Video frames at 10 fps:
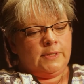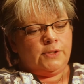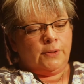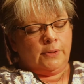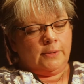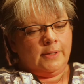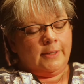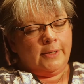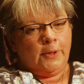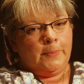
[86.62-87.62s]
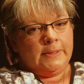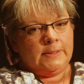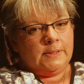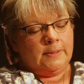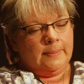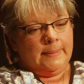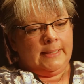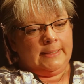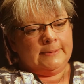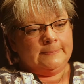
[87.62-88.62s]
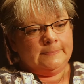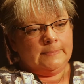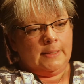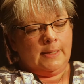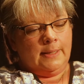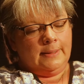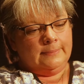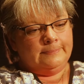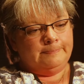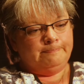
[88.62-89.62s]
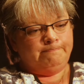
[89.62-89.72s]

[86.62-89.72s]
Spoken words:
returned unopened to me, and